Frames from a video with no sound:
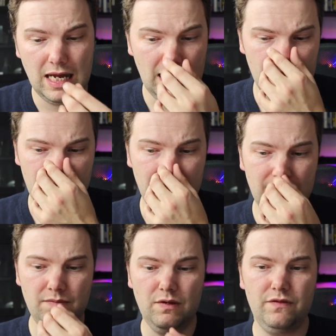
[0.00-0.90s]
And the
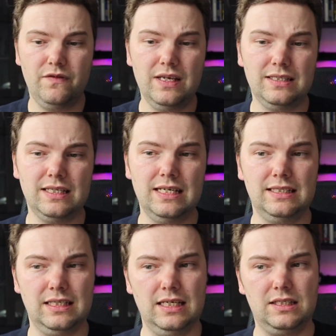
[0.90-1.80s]
thing with this
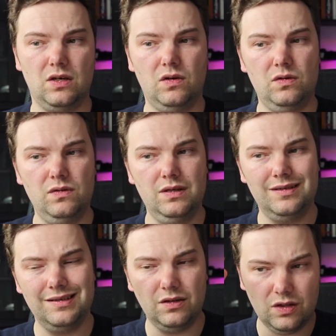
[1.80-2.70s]
is it's all,
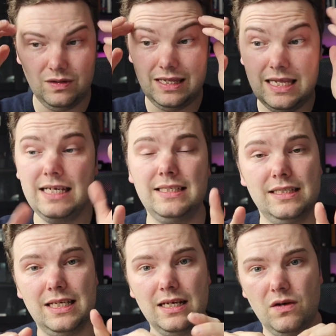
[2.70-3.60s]
not only this,
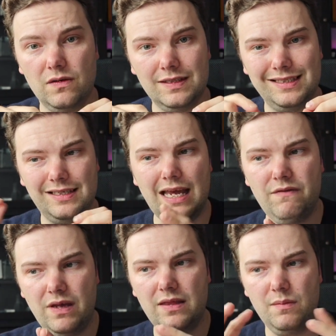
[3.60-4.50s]
it's like
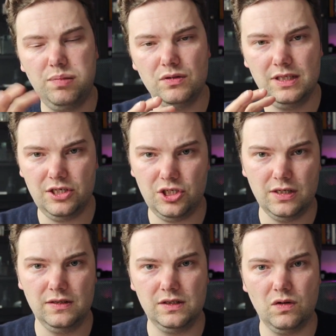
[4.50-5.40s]
saving the
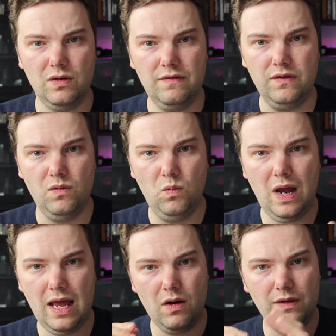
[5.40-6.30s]
position. So if you
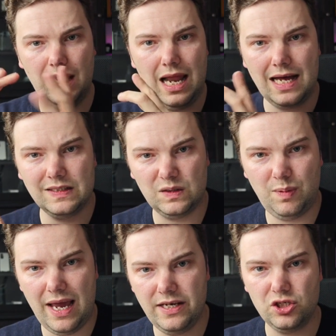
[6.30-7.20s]
were on the last
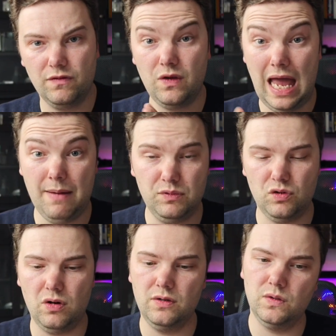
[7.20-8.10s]
page of your app
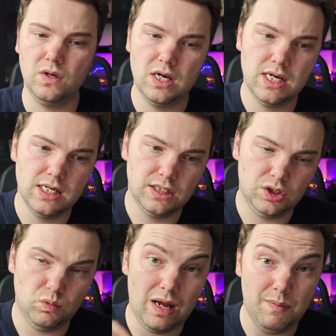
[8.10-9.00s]
drawer, you
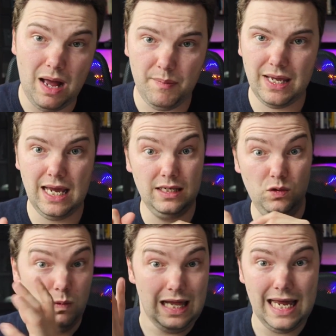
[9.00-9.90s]
swipe up again,
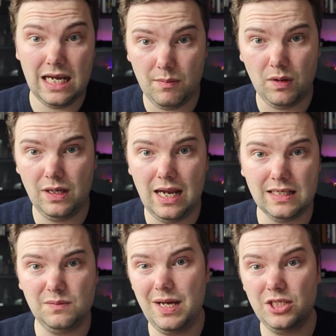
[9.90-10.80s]
you will end up on the
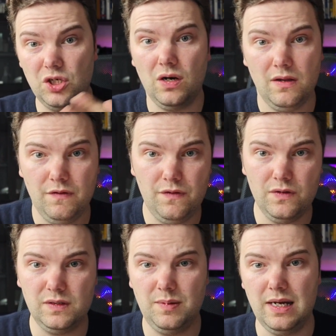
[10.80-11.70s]
last page, not on the
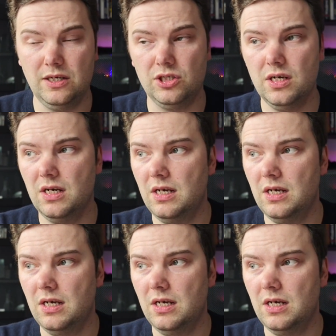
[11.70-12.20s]
first page.